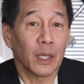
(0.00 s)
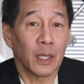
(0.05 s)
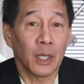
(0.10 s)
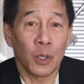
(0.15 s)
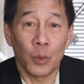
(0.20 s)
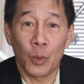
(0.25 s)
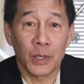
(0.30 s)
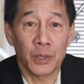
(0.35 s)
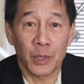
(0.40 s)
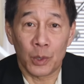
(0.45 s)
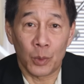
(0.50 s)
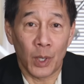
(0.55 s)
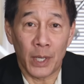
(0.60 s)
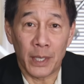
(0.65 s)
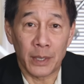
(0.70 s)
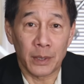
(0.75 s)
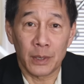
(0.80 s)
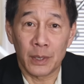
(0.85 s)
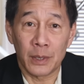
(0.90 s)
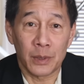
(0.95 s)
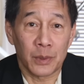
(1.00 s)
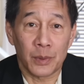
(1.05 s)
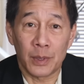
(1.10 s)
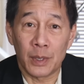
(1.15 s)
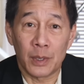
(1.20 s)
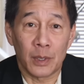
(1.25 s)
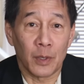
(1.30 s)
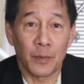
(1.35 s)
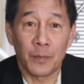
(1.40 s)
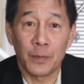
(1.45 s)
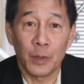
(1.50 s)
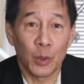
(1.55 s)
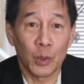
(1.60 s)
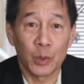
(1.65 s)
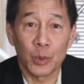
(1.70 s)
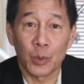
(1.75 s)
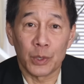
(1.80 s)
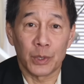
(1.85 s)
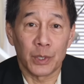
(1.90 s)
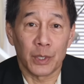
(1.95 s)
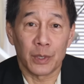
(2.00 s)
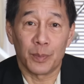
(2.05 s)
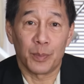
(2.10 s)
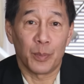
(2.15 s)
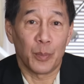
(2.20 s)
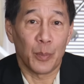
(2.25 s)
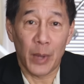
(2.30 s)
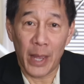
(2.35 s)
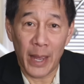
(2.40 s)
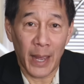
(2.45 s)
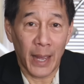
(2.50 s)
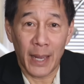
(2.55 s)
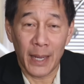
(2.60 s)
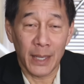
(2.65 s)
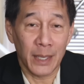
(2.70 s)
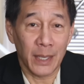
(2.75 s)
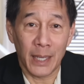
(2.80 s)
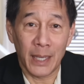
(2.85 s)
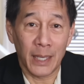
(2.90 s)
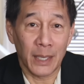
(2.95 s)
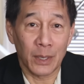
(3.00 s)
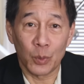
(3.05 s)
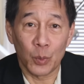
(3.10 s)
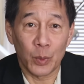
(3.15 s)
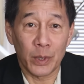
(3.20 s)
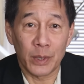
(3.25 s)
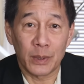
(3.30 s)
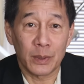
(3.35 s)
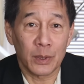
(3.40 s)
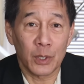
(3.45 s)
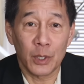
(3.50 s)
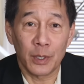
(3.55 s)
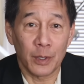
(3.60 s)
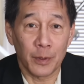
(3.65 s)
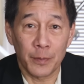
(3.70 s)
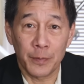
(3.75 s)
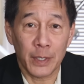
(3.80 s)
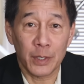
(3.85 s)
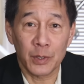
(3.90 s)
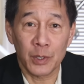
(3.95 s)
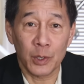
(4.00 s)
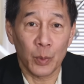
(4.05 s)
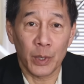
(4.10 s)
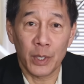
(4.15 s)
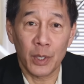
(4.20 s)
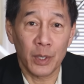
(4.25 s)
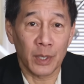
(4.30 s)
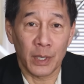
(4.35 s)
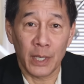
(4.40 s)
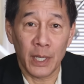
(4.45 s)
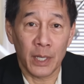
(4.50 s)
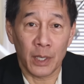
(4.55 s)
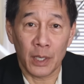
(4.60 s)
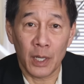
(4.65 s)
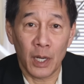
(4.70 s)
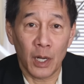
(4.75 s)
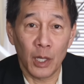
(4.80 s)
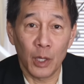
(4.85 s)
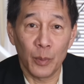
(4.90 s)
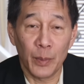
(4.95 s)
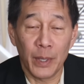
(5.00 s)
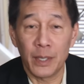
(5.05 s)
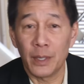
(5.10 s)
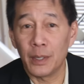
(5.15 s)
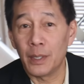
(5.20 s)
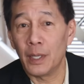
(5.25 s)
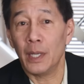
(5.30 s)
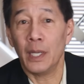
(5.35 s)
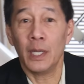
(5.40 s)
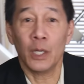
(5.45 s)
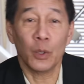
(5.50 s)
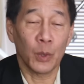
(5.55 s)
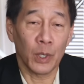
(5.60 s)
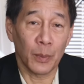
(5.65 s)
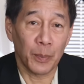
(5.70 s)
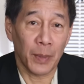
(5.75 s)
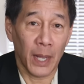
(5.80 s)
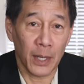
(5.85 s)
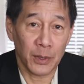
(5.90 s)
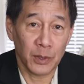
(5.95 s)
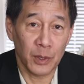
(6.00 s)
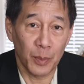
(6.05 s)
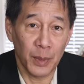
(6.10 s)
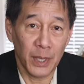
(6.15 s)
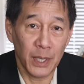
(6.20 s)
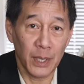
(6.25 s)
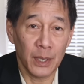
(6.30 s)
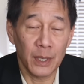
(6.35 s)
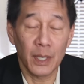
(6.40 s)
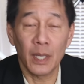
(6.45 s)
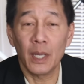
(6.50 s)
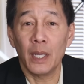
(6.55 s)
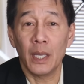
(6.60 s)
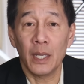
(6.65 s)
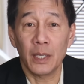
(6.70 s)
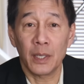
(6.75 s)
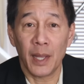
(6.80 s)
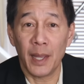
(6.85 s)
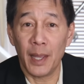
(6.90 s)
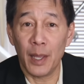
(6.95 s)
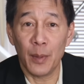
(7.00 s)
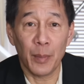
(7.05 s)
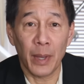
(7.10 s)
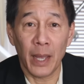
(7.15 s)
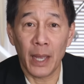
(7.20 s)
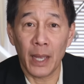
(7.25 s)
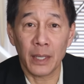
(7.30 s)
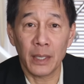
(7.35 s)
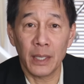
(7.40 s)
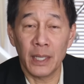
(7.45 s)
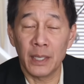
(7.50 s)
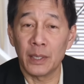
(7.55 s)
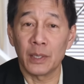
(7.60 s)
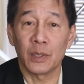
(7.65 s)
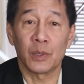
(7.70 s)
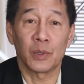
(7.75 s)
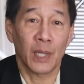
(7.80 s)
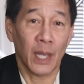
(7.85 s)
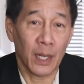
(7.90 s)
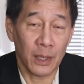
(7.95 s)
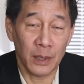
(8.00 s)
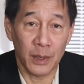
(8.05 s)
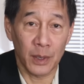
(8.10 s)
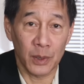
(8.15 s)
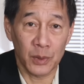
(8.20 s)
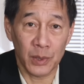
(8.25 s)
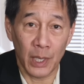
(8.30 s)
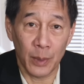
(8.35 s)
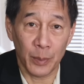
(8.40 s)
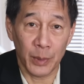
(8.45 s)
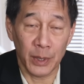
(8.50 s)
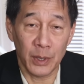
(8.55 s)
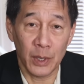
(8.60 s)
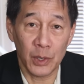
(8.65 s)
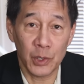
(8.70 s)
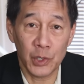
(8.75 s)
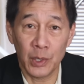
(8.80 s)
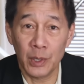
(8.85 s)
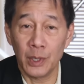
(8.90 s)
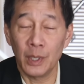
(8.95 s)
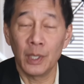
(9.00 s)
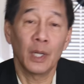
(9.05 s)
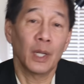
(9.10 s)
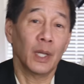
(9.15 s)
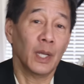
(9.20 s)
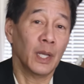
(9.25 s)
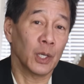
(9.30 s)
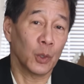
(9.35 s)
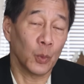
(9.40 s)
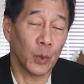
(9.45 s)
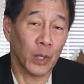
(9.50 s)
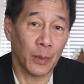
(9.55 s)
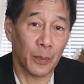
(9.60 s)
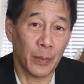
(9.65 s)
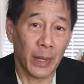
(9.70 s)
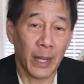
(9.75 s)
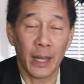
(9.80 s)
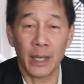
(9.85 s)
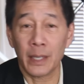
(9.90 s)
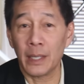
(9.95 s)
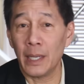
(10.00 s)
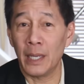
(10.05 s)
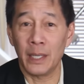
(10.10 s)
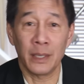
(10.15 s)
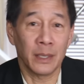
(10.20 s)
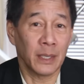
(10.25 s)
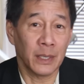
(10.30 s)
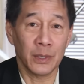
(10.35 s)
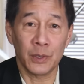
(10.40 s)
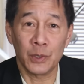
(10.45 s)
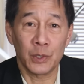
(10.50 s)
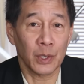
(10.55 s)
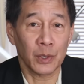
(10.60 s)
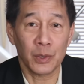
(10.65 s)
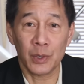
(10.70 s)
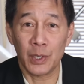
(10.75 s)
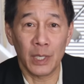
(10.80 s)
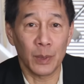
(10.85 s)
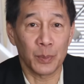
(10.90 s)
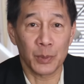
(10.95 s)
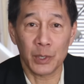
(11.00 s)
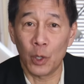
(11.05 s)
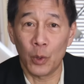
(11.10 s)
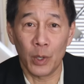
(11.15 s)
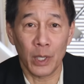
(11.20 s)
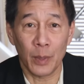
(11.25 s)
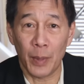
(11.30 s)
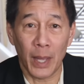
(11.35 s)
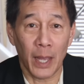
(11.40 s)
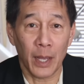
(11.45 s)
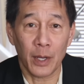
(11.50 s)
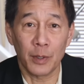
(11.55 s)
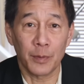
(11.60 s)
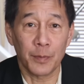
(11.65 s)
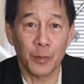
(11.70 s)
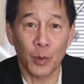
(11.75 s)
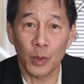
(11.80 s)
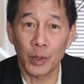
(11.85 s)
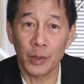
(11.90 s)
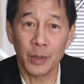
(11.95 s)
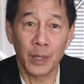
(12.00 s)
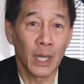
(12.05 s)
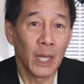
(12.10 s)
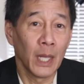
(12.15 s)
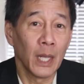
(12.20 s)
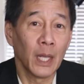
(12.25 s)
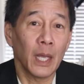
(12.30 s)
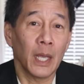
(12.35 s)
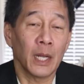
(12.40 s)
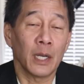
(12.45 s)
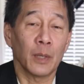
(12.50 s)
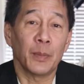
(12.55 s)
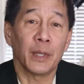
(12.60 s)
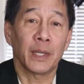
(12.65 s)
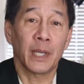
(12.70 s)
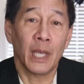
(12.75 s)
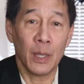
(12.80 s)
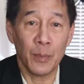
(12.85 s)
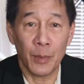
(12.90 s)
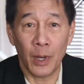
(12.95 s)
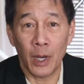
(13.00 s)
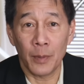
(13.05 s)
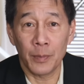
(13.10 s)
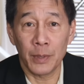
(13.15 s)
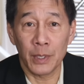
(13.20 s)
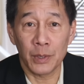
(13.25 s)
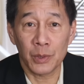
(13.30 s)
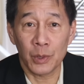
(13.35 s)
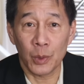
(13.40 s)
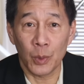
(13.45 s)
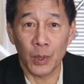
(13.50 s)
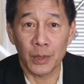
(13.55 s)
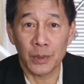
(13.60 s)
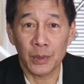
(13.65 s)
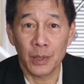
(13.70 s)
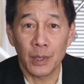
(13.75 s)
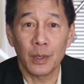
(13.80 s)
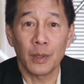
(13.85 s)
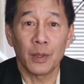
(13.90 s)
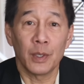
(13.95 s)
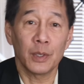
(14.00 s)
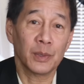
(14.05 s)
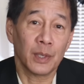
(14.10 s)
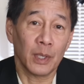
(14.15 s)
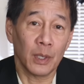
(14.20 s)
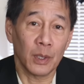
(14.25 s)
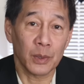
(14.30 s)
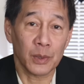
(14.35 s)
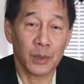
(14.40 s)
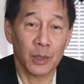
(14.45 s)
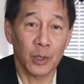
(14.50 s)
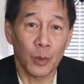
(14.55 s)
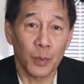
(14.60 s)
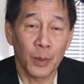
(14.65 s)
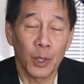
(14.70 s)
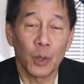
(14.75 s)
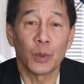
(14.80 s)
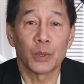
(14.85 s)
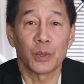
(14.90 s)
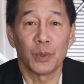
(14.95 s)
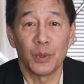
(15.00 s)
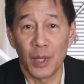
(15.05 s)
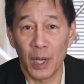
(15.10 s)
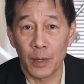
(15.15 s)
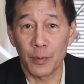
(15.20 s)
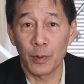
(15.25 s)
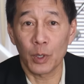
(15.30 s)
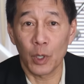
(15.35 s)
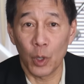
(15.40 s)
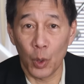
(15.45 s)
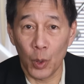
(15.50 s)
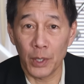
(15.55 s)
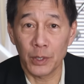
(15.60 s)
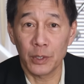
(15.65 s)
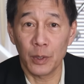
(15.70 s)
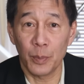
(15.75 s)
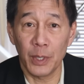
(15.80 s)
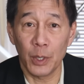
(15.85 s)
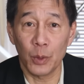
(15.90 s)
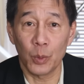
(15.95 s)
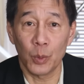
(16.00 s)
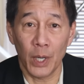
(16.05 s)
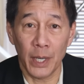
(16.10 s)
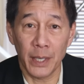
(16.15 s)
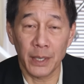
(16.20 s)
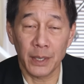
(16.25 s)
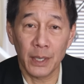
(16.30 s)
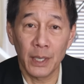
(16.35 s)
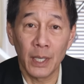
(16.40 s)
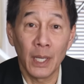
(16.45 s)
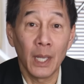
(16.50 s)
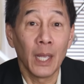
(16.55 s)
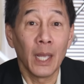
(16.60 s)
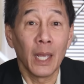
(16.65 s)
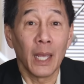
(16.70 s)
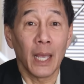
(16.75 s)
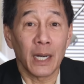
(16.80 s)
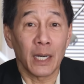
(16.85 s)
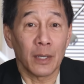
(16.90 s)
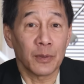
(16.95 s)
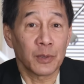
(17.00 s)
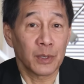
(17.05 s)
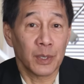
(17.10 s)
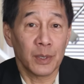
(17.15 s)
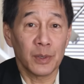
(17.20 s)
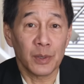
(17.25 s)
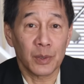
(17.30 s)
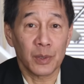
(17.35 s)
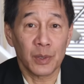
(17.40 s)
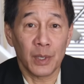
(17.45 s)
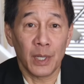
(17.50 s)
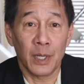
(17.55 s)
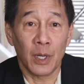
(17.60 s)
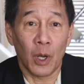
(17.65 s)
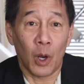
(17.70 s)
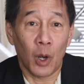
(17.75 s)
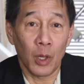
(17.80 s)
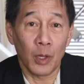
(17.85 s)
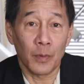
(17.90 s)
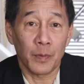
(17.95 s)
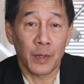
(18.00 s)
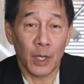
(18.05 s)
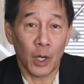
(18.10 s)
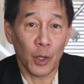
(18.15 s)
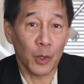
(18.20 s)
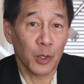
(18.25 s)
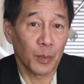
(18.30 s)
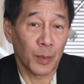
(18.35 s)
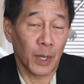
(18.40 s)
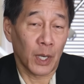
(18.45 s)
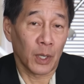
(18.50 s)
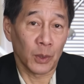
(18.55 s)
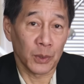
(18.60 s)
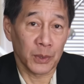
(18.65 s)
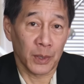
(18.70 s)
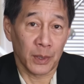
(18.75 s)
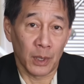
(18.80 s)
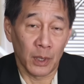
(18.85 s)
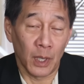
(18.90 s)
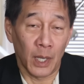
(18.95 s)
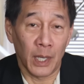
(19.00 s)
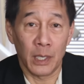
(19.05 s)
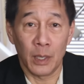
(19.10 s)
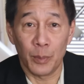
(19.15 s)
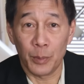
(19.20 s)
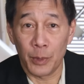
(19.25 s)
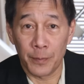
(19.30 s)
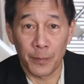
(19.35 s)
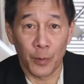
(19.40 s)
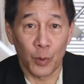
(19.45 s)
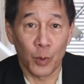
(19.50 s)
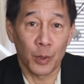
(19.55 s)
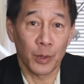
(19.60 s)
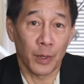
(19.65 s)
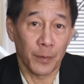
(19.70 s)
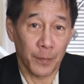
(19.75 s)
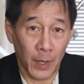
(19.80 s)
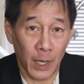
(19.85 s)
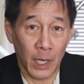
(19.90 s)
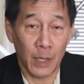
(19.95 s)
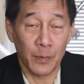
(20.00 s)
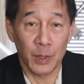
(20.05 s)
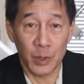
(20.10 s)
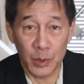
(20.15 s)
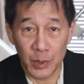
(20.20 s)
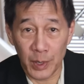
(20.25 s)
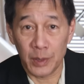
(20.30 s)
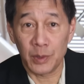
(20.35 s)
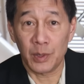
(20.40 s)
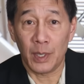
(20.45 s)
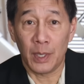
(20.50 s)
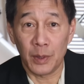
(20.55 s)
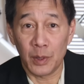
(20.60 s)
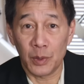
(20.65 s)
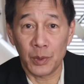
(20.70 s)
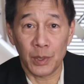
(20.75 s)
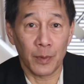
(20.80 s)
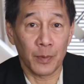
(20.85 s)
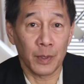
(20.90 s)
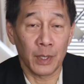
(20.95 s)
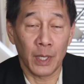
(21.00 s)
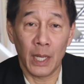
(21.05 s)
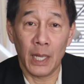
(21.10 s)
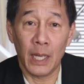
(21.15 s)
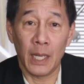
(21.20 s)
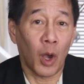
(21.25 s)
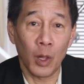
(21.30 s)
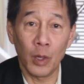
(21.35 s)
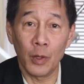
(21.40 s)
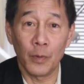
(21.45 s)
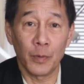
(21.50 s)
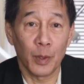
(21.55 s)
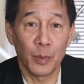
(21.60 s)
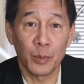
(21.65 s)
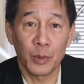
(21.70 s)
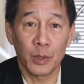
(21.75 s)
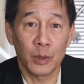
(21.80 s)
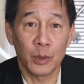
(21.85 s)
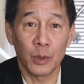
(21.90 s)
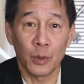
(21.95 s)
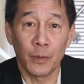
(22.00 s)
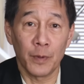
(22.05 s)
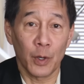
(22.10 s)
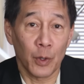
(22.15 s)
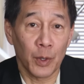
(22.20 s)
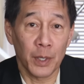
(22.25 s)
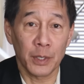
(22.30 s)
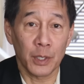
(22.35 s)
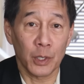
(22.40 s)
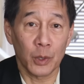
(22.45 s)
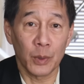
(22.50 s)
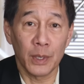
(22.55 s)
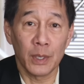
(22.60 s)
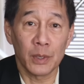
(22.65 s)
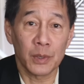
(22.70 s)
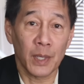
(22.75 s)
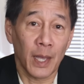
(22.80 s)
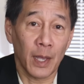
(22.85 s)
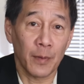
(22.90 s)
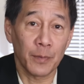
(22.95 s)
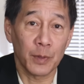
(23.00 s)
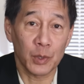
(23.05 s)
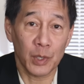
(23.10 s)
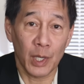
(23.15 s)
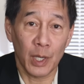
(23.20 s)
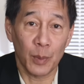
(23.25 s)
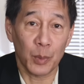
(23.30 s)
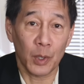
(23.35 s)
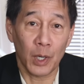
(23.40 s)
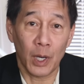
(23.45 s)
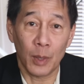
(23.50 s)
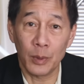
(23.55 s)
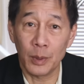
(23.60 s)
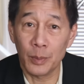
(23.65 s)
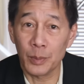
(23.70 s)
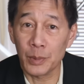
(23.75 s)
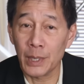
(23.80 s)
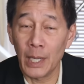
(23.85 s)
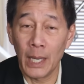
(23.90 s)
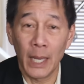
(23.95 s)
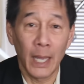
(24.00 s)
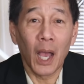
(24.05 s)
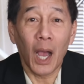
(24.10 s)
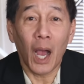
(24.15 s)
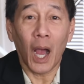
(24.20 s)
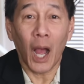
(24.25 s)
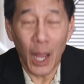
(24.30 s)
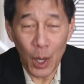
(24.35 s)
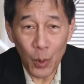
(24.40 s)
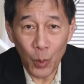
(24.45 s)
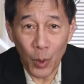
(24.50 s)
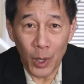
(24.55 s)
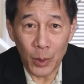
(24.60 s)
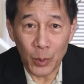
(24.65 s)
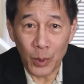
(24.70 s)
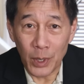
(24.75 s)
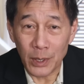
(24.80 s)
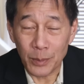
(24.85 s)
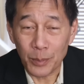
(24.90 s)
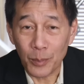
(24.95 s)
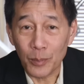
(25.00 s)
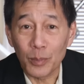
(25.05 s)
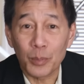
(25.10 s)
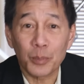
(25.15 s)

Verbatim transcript: It wasn't right. the views were just bad, and we couldn't fix it. We couldn't get it collimated. It went back to Meade. It came back in exactly the same condition it went back, and it just keeps going back and forth. And it became obvious to us this telescope was never going to be right. And I've since seen all of the other models in the lineup the 4, the 5, the 6, and the 7. All of them, to varying degrees, have the same problems. I want one.